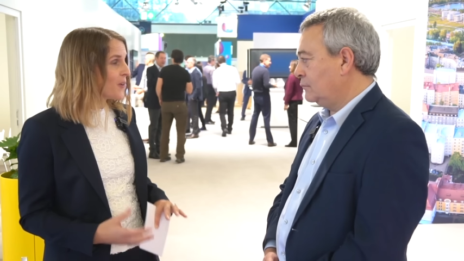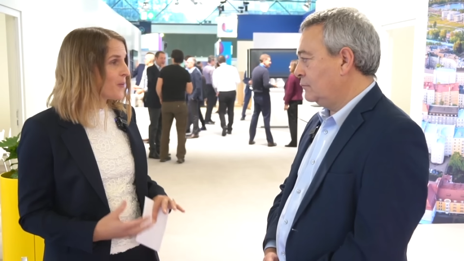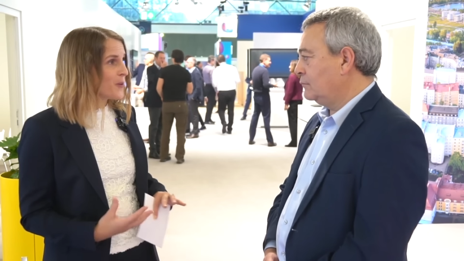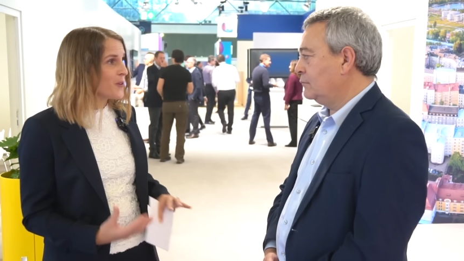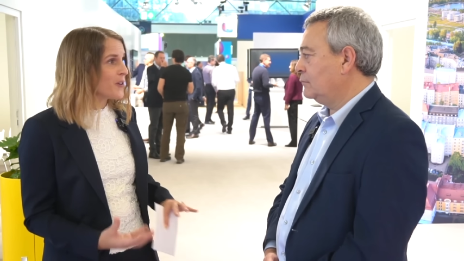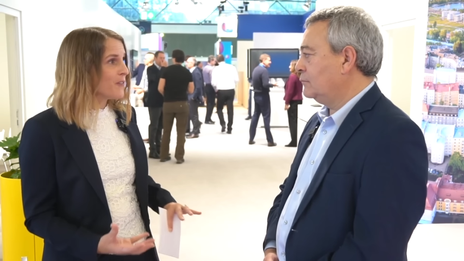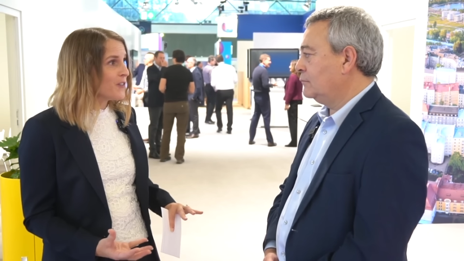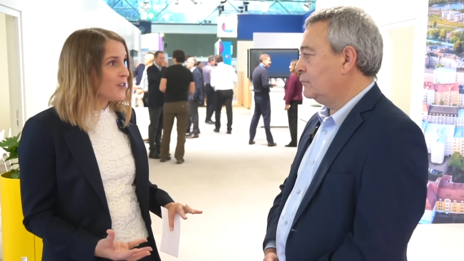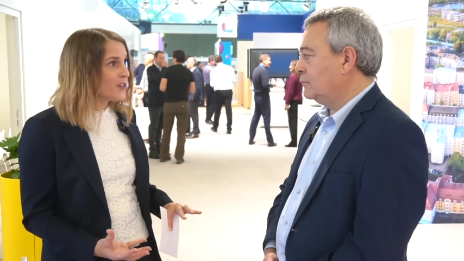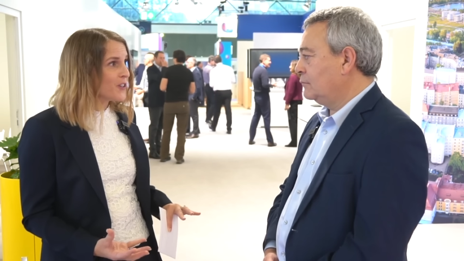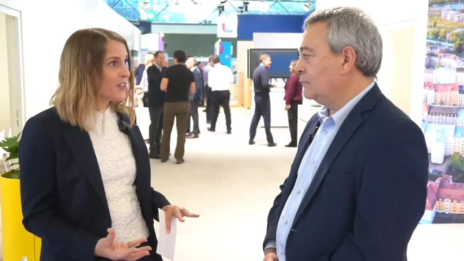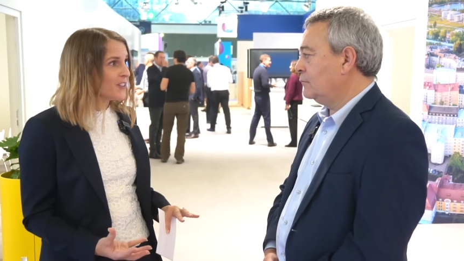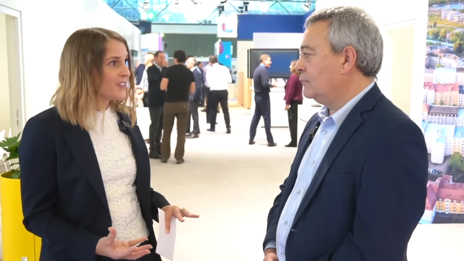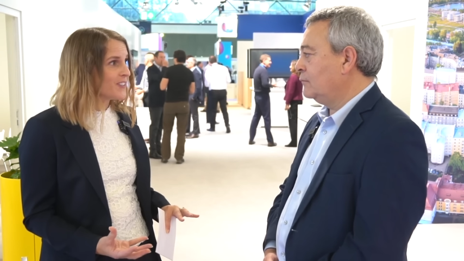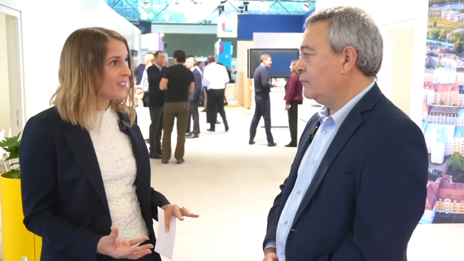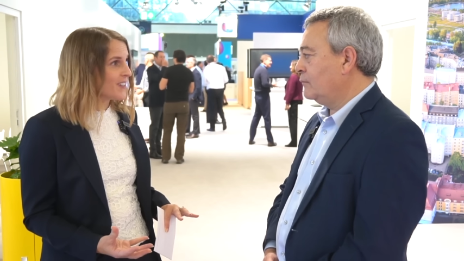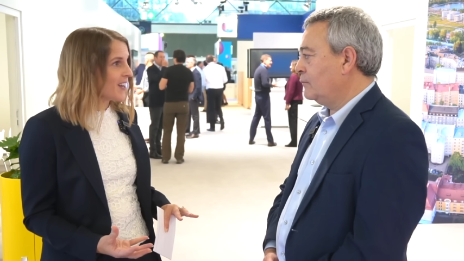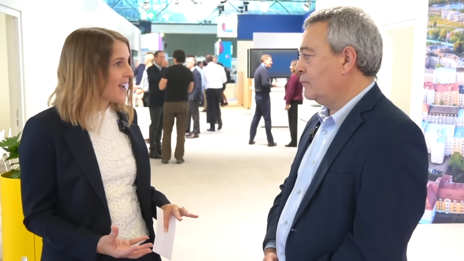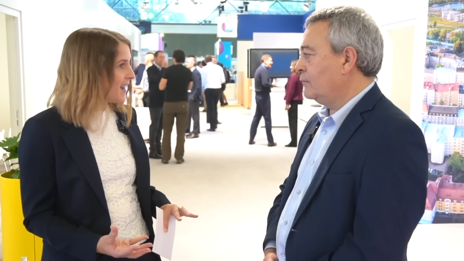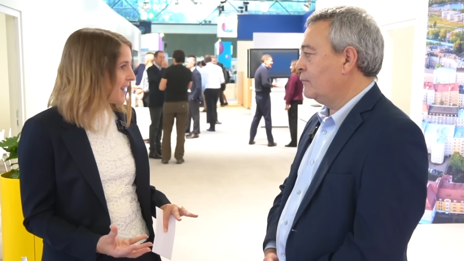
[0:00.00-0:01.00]
Speaker 1: I wonder if you
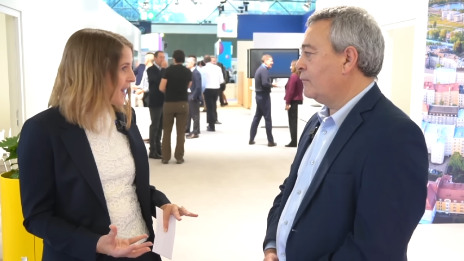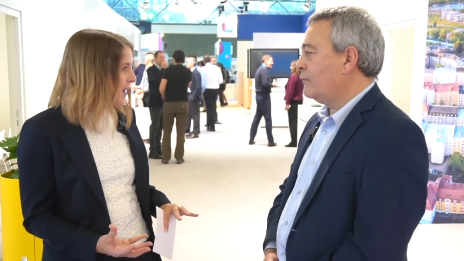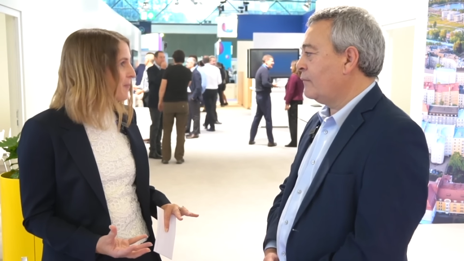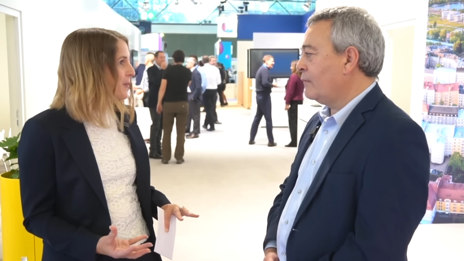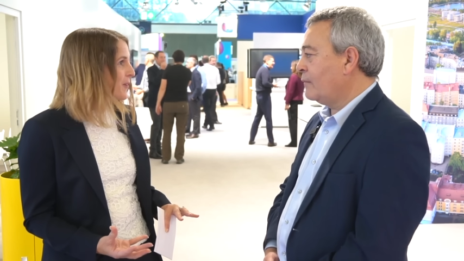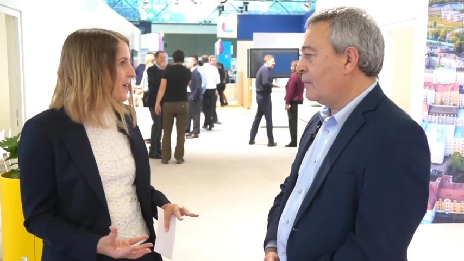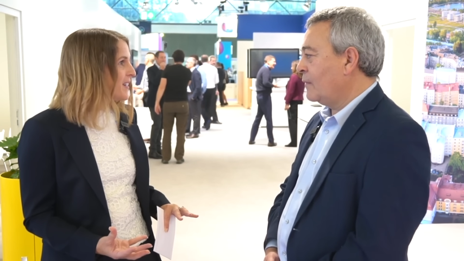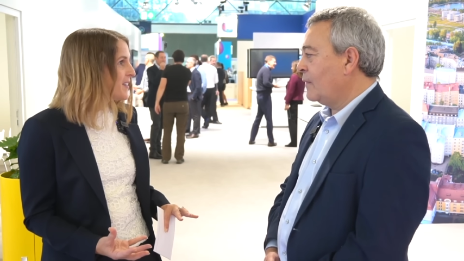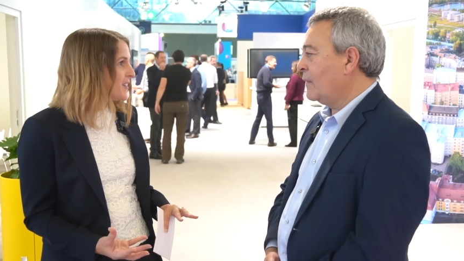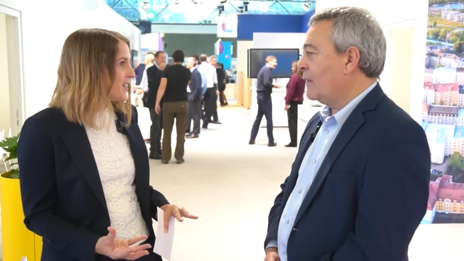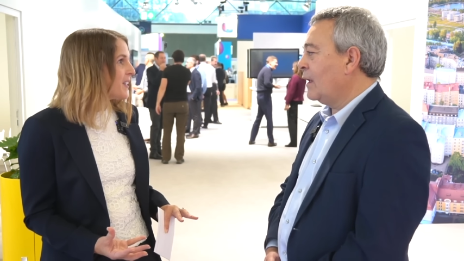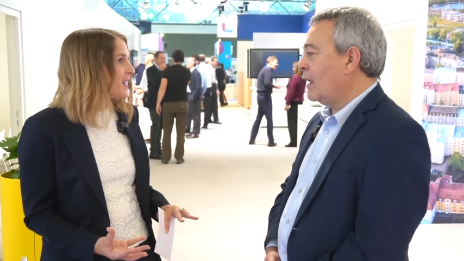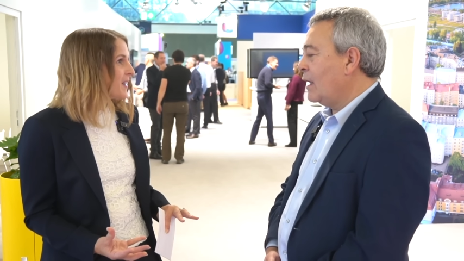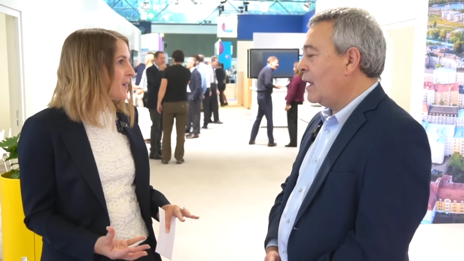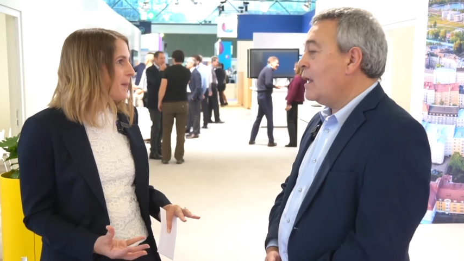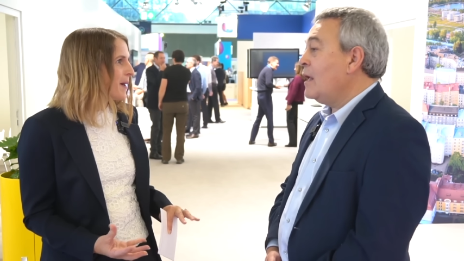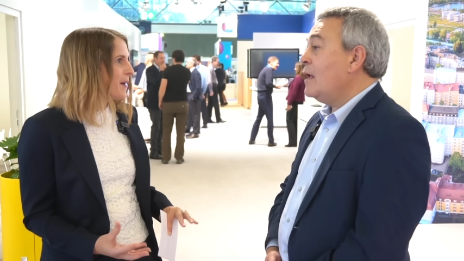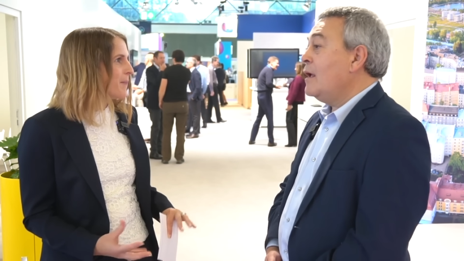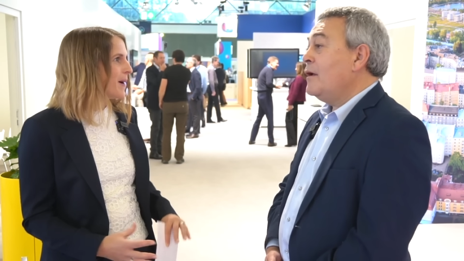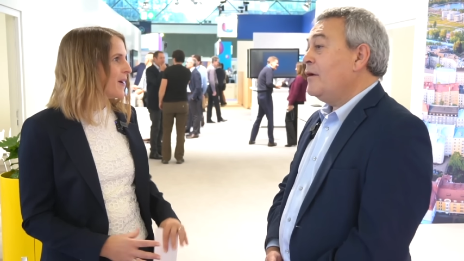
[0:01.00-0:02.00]
could elaborate a
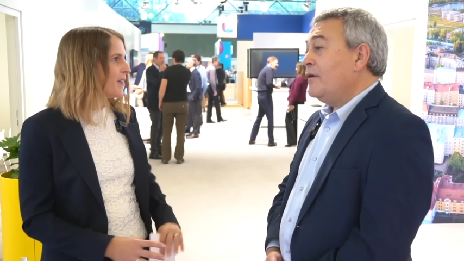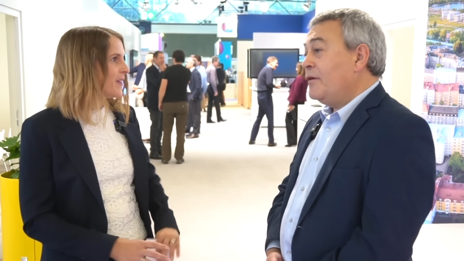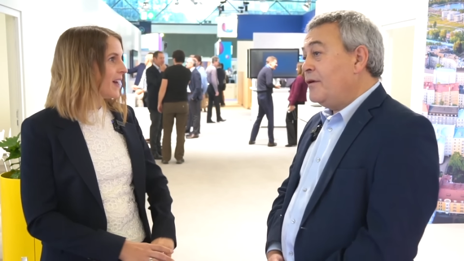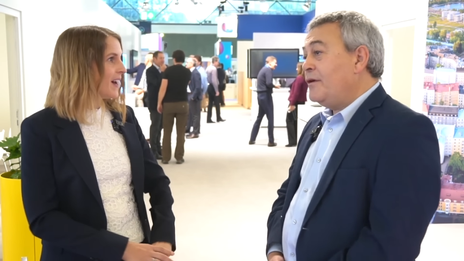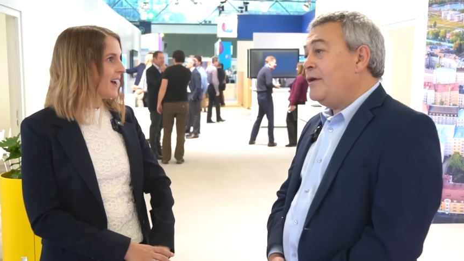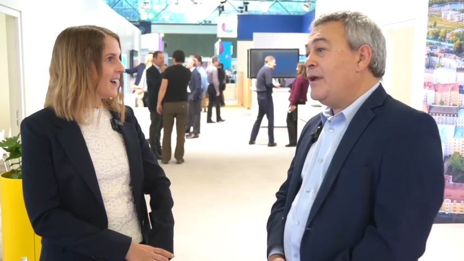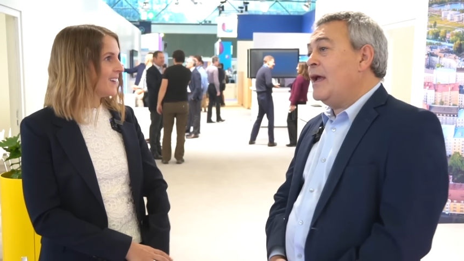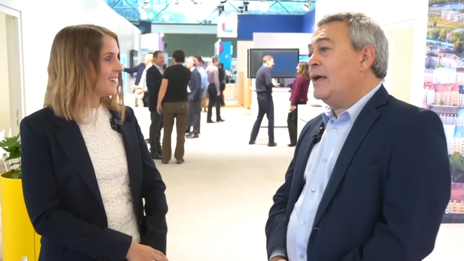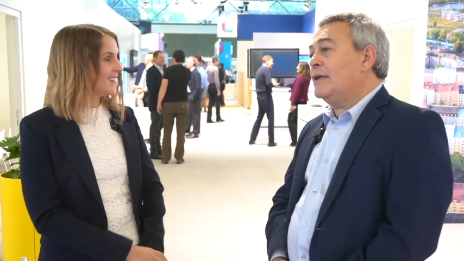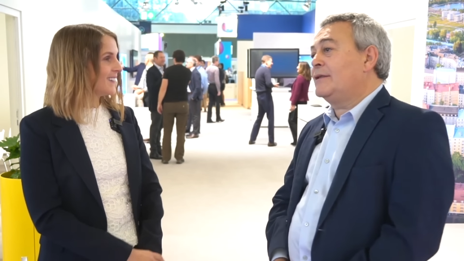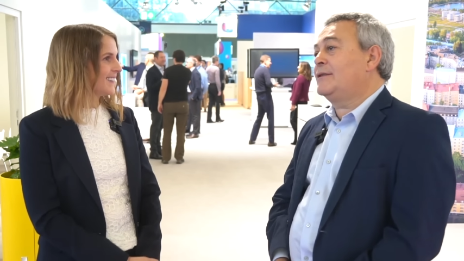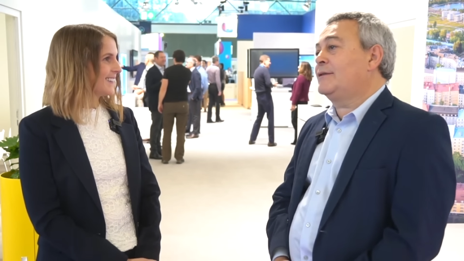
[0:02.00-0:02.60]
little bit about that. Yes,